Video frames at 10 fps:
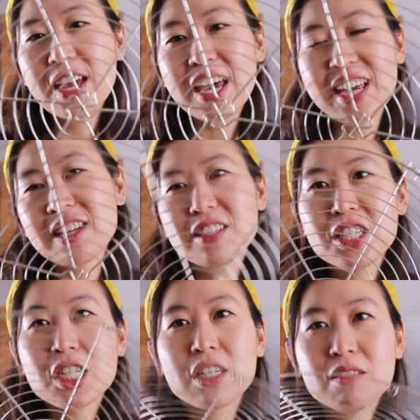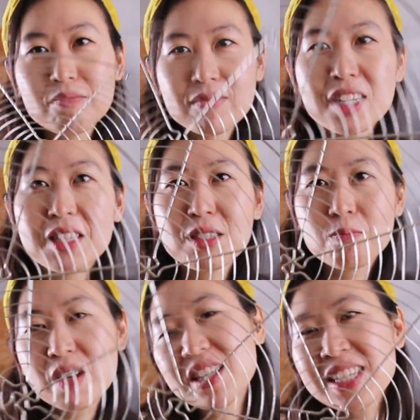and you know,
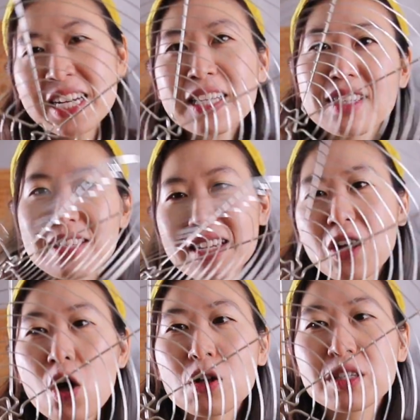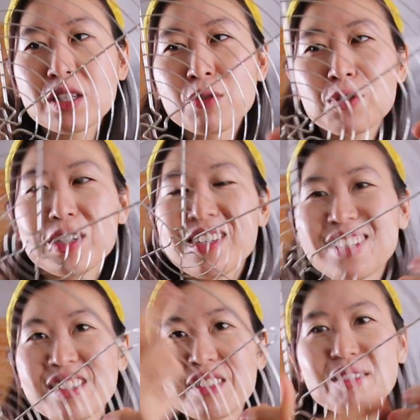it's nice. It's like all silvery.
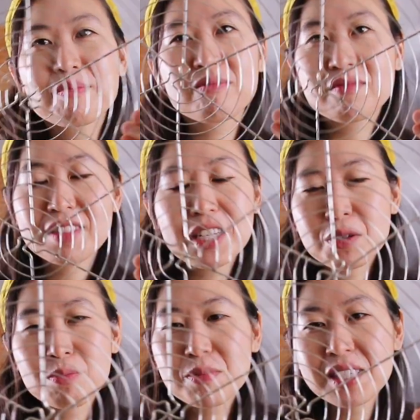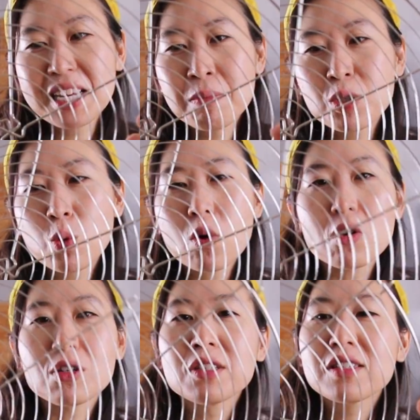There's, you know, same
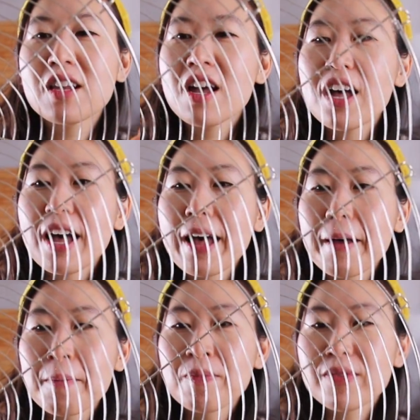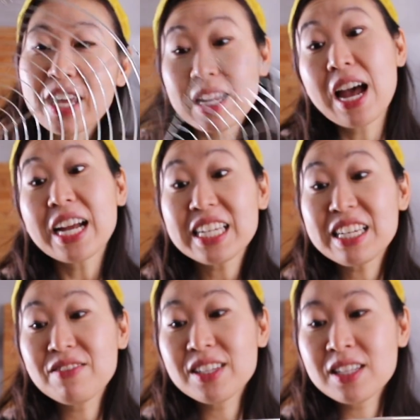twirls, and
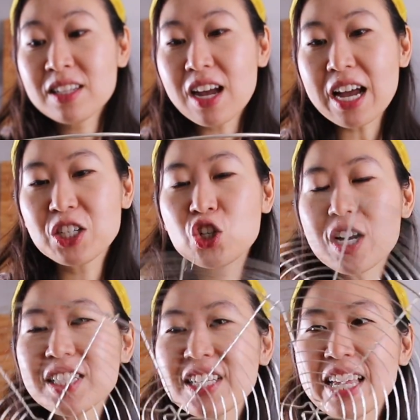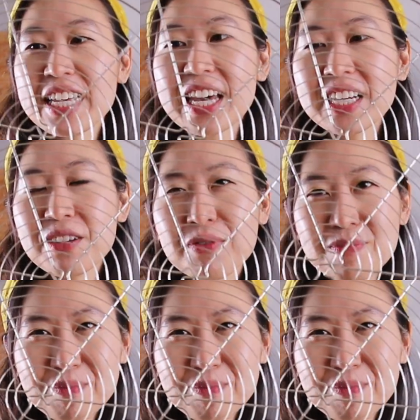I tried to like kind of